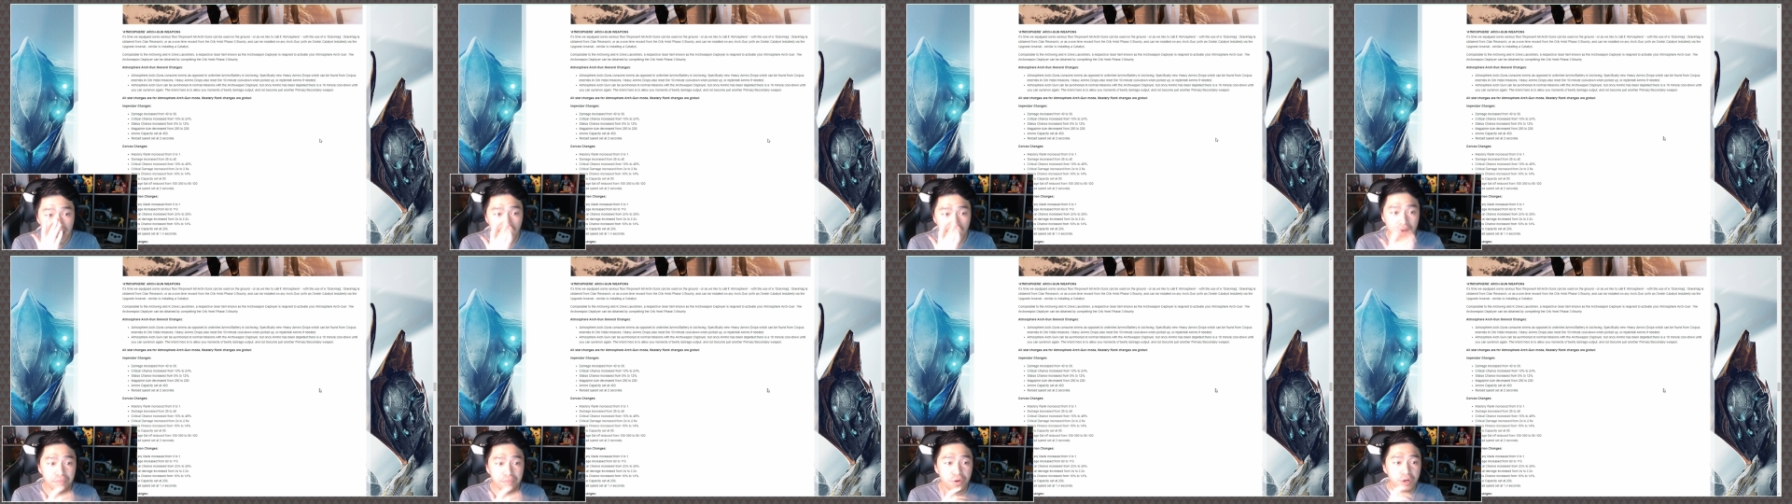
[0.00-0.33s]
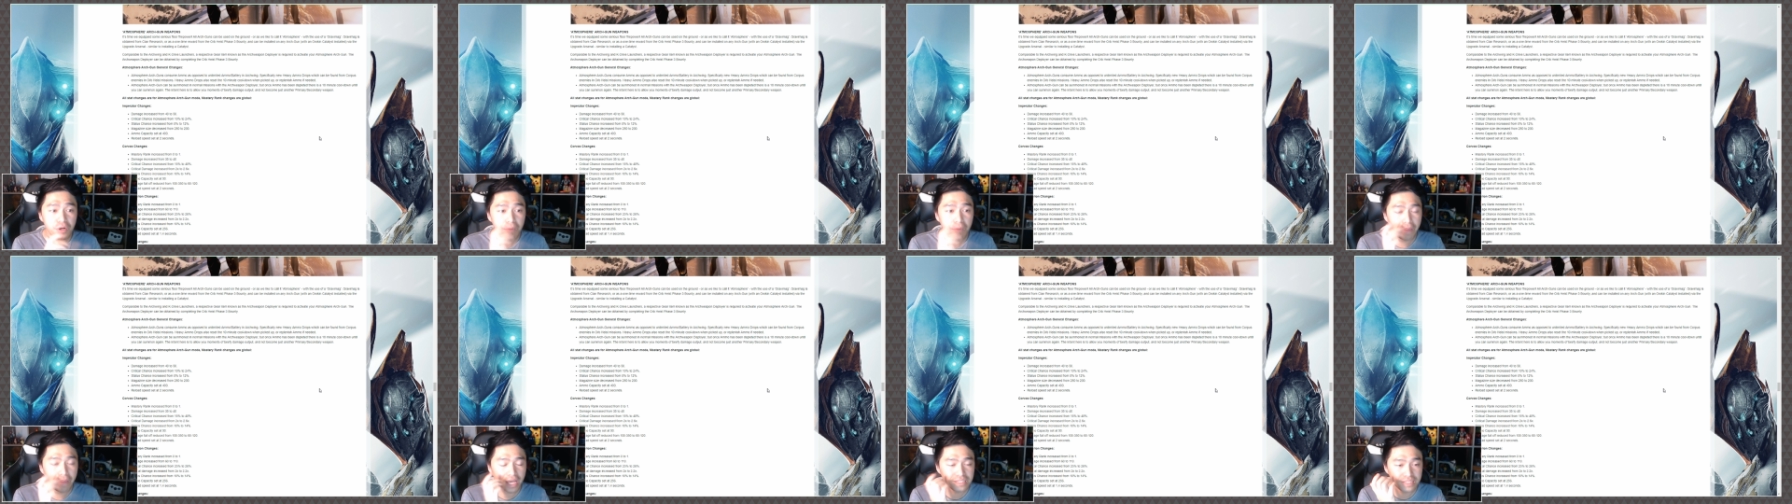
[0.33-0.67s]
Ammo
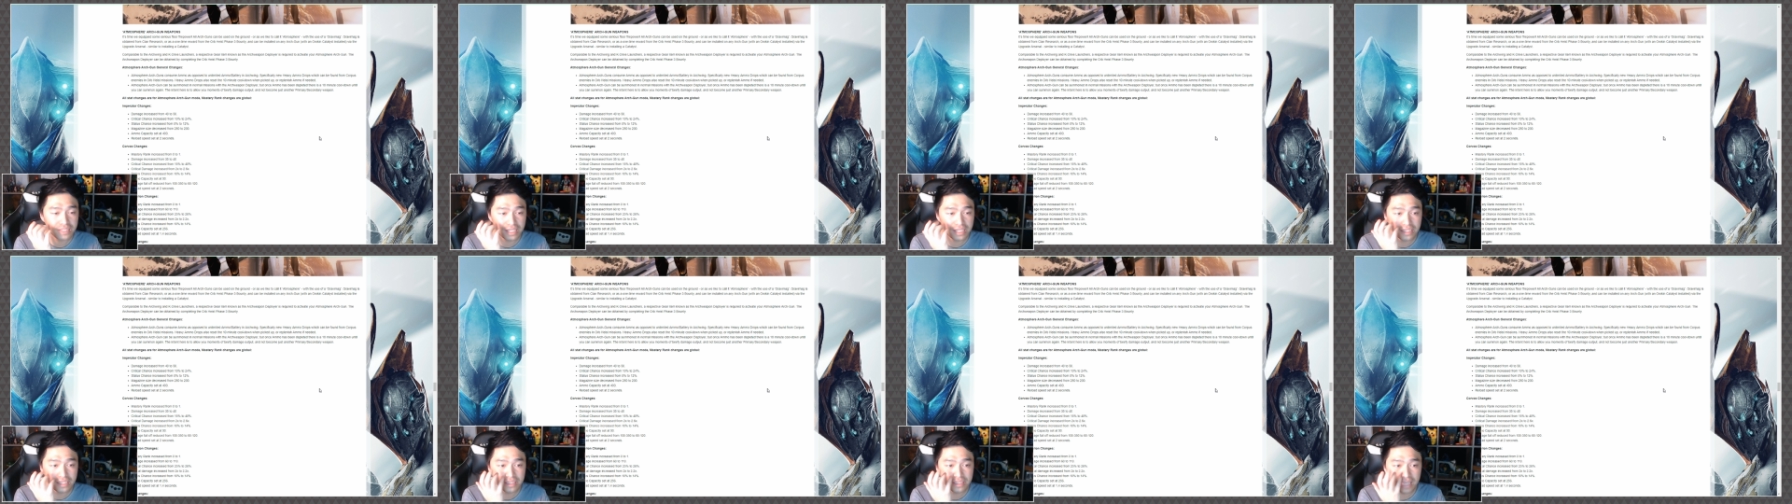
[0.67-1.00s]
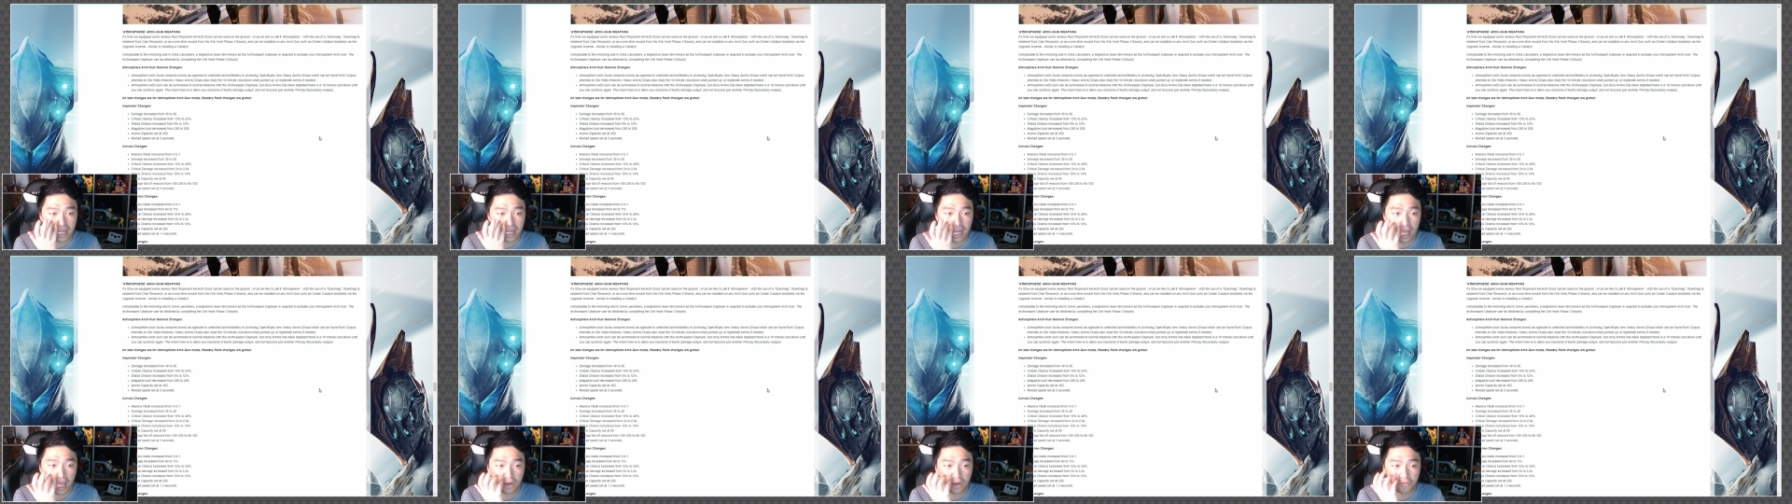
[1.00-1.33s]
capacity
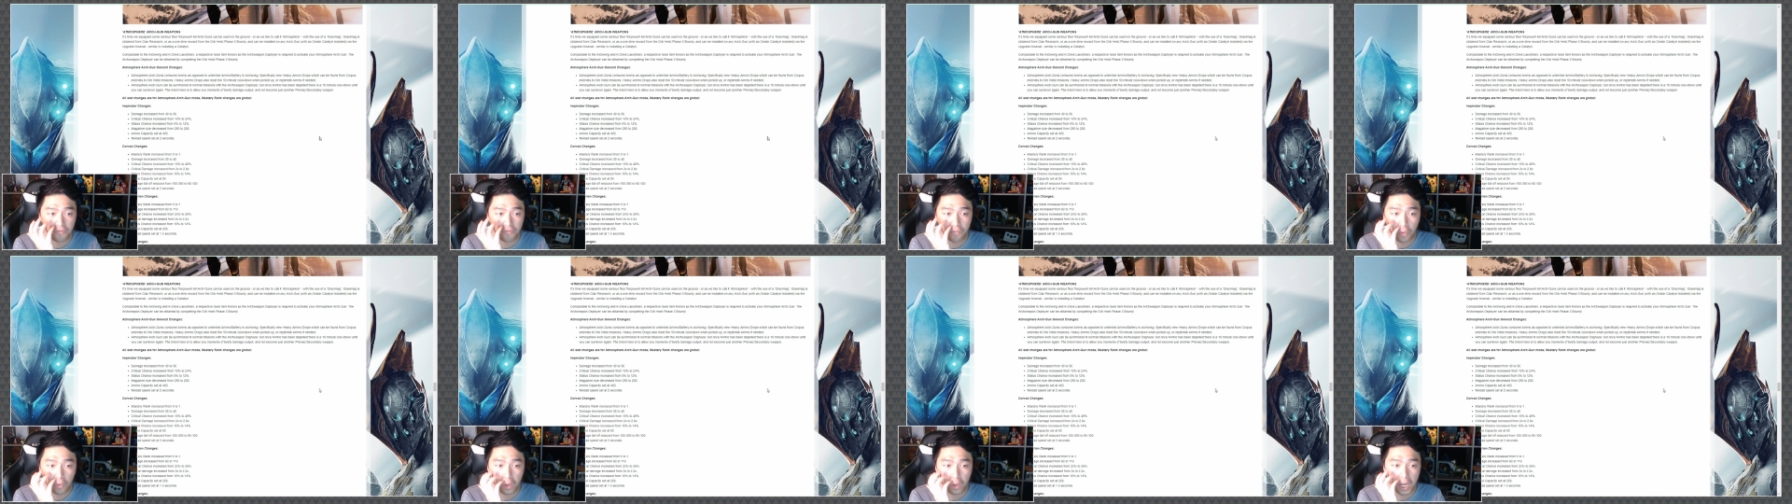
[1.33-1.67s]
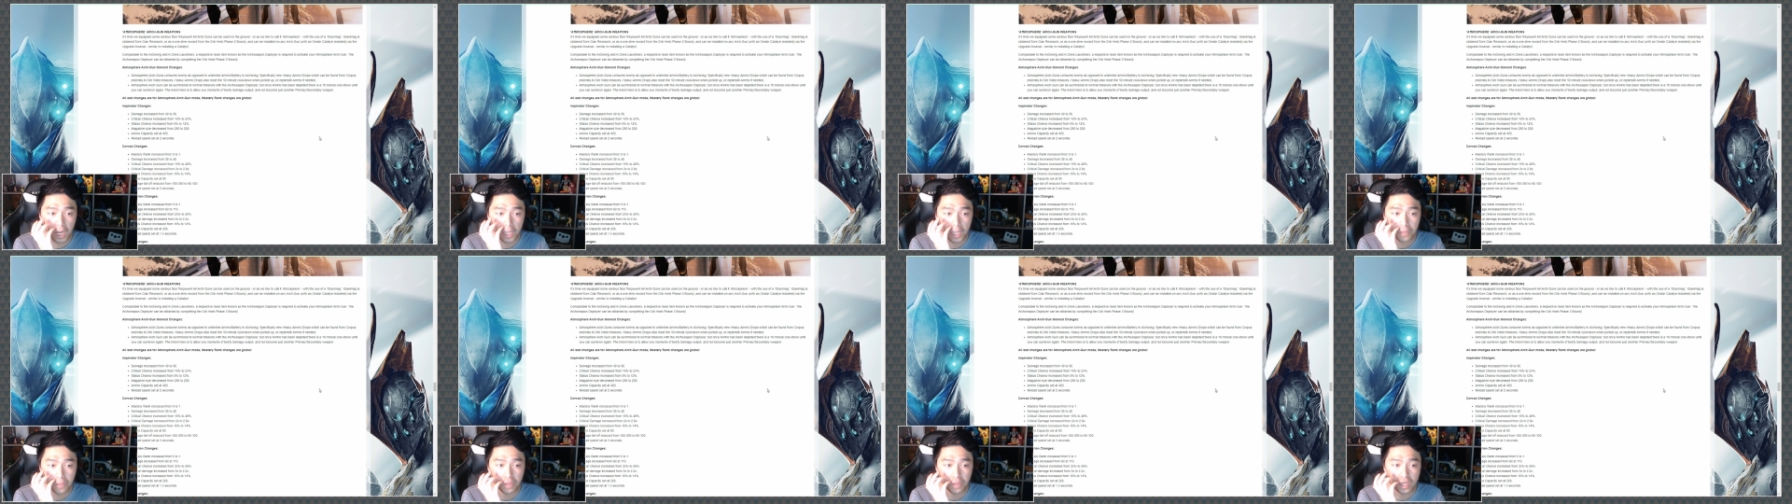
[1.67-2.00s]
set at
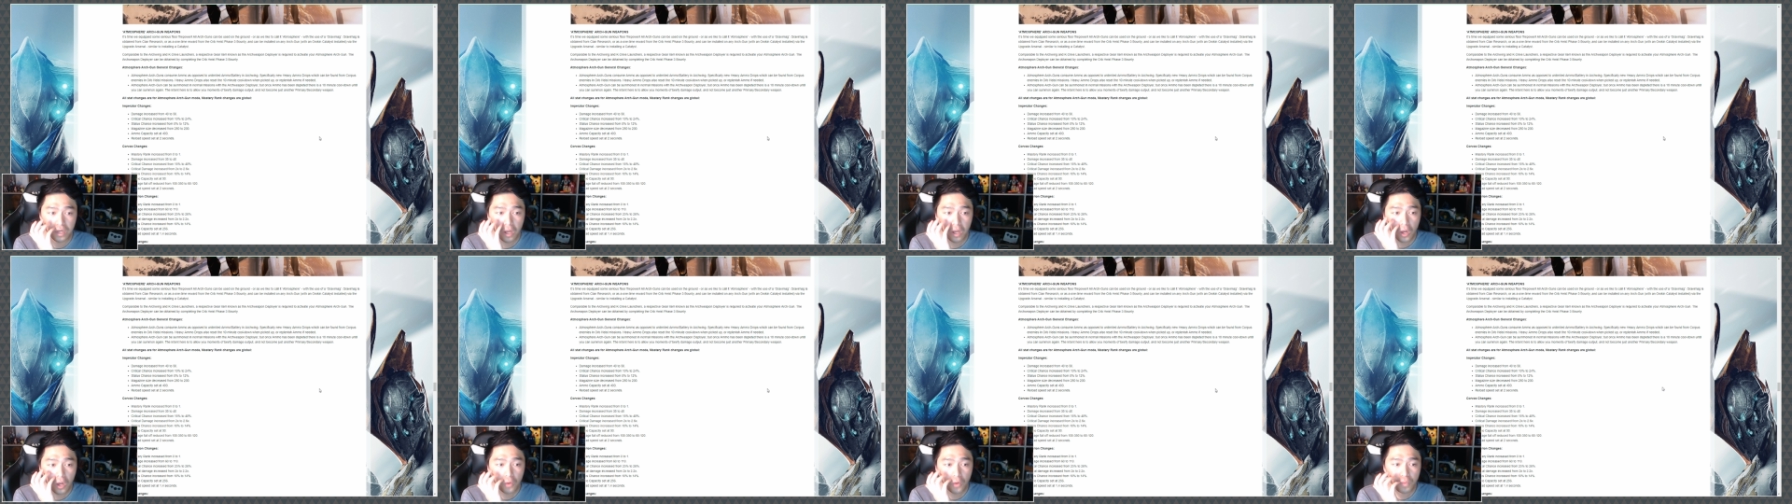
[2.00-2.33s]
400.